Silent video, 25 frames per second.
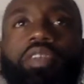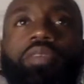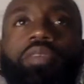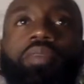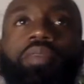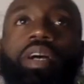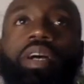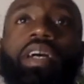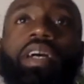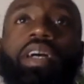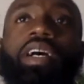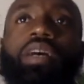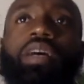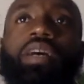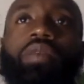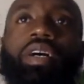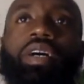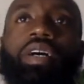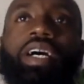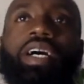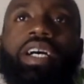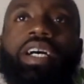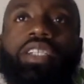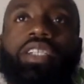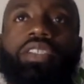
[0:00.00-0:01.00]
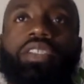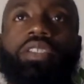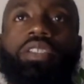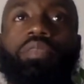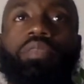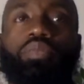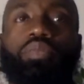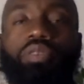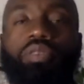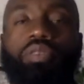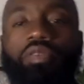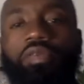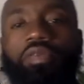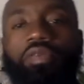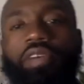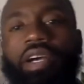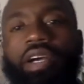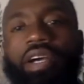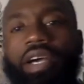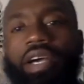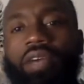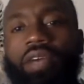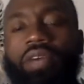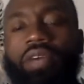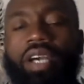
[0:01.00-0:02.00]
about how I actually profile,
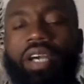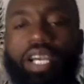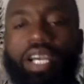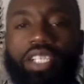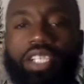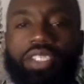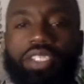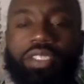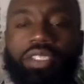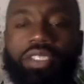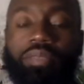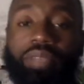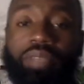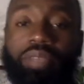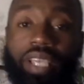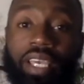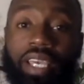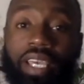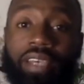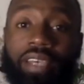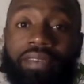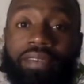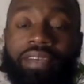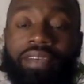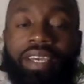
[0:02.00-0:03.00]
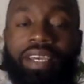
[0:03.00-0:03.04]
how I actually behave,